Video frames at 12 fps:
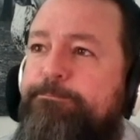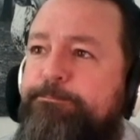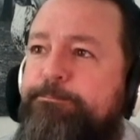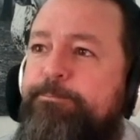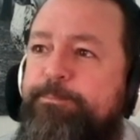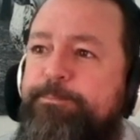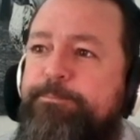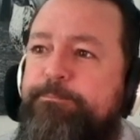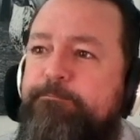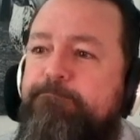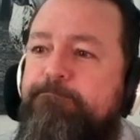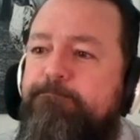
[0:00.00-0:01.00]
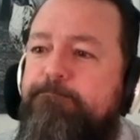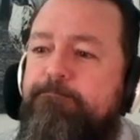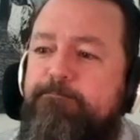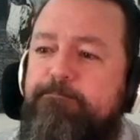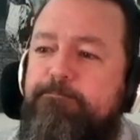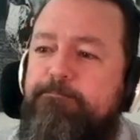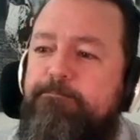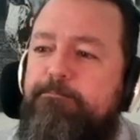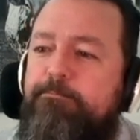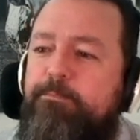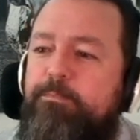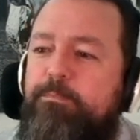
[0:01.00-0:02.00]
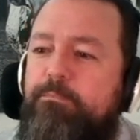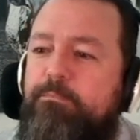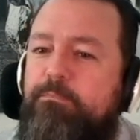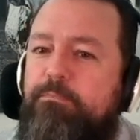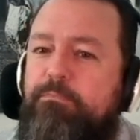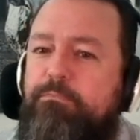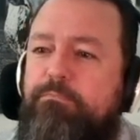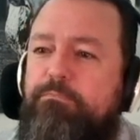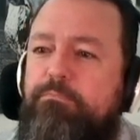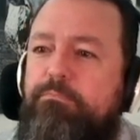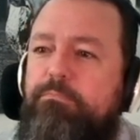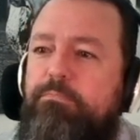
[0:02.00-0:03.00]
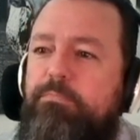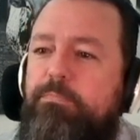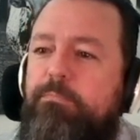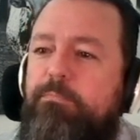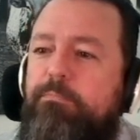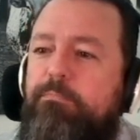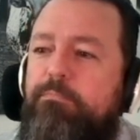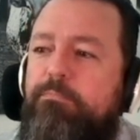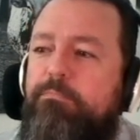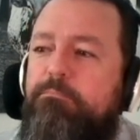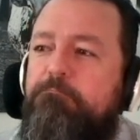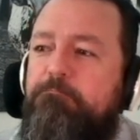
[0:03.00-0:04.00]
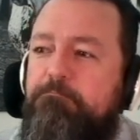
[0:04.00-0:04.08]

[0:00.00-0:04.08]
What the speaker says: (not speaking)